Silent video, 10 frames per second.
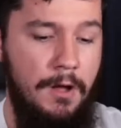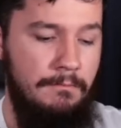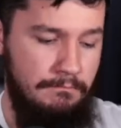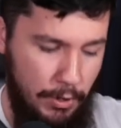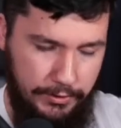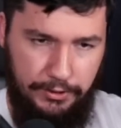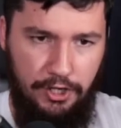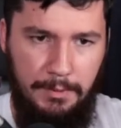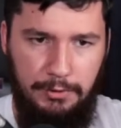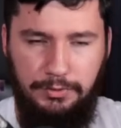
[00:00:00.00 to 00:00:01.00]
most
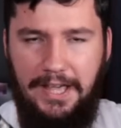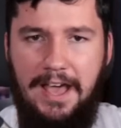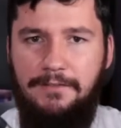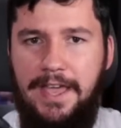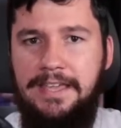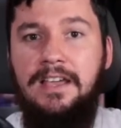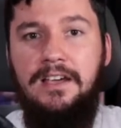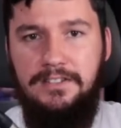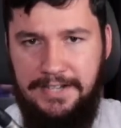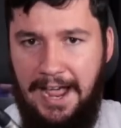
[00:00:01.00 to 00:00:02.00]
terminals have a
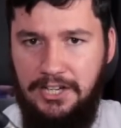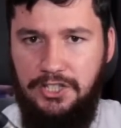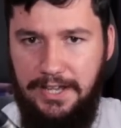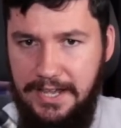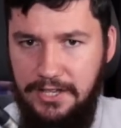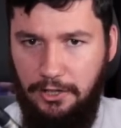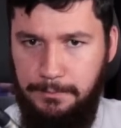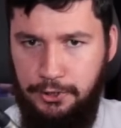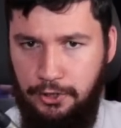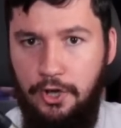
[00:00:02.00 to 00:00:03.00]
dash E
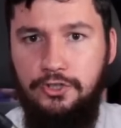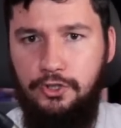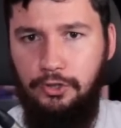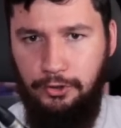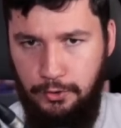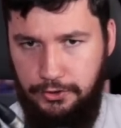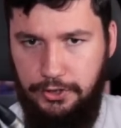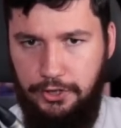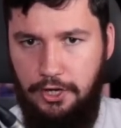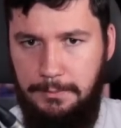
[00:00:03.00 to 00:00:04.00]
option to launch
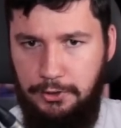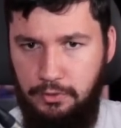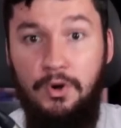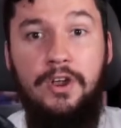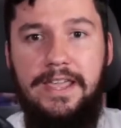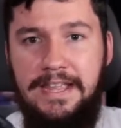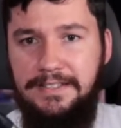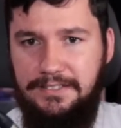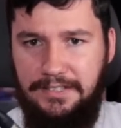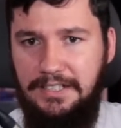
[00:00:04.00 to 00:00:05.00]
the terminal
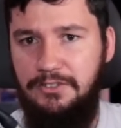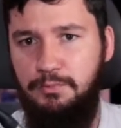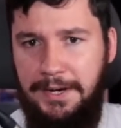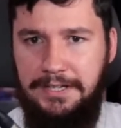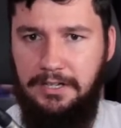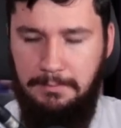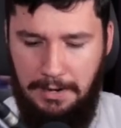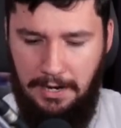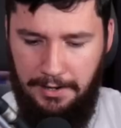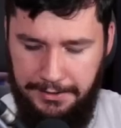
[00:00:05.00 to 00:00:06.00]
instantly running a
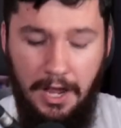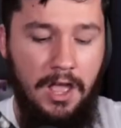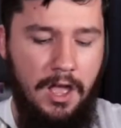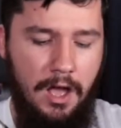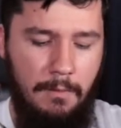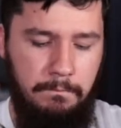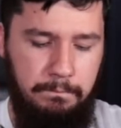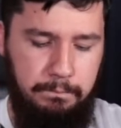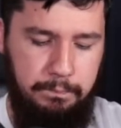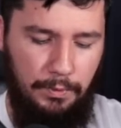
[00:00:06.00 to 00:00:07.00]
command.
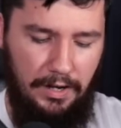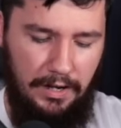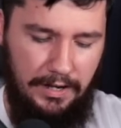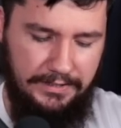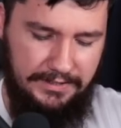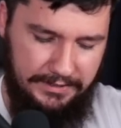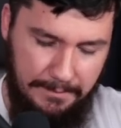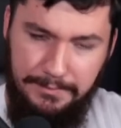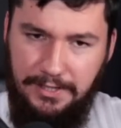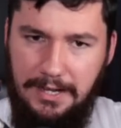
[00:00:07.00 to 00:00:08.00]
But
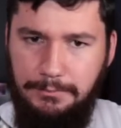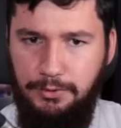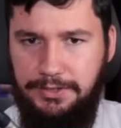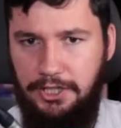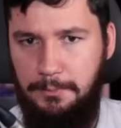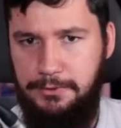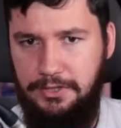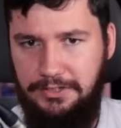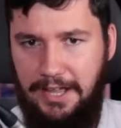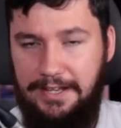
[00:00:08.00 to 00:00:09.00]
sometimes you'll see
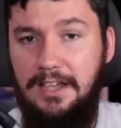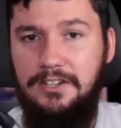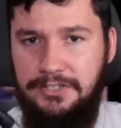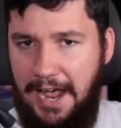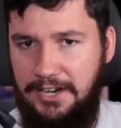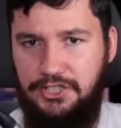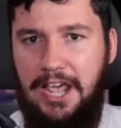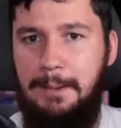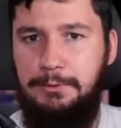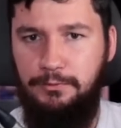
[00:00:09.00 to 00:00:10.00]
options like dash
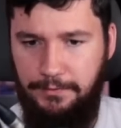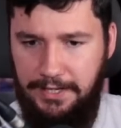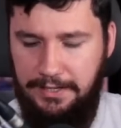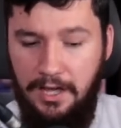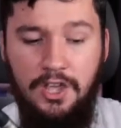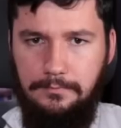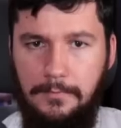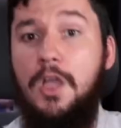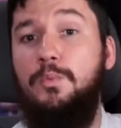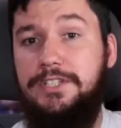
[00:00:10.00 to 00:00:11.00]
capital V,
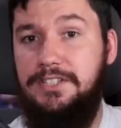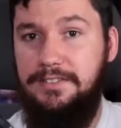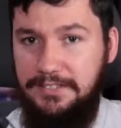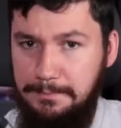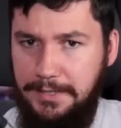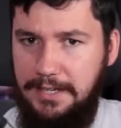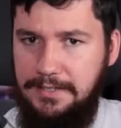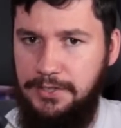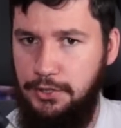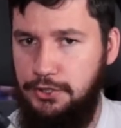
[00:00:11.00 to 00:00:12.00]
which in some
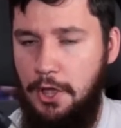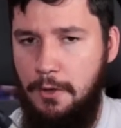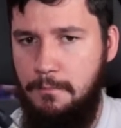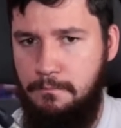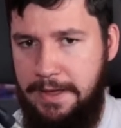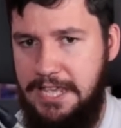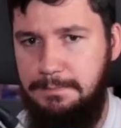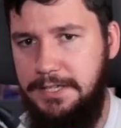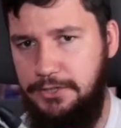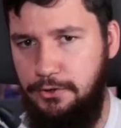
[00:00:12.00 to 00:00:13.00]
cases may
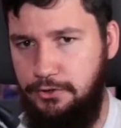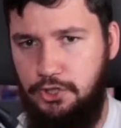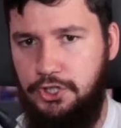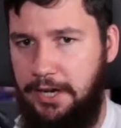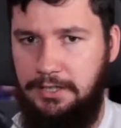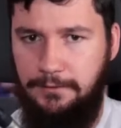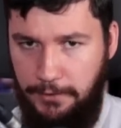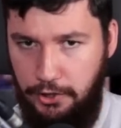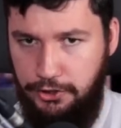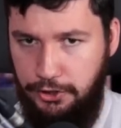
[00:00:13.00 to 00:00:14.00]
be used to check the
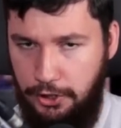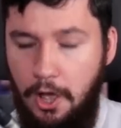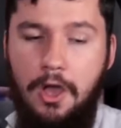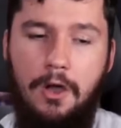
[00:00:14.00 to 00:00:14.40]
version,